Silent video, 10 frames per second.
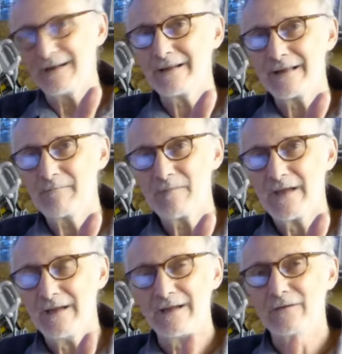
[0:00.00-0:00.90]
time,
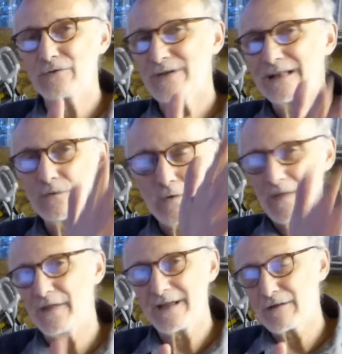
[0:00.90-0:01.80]
channel
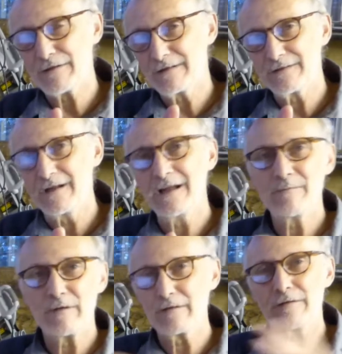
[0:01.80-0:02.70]
width against
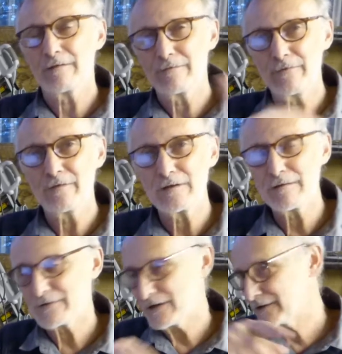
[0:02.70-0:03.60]
time as the river
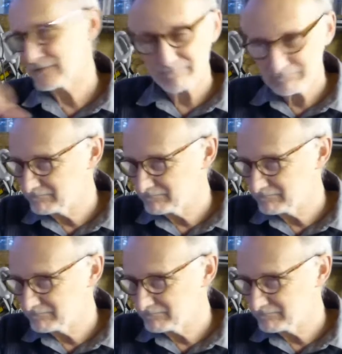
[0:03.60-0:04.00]
discharge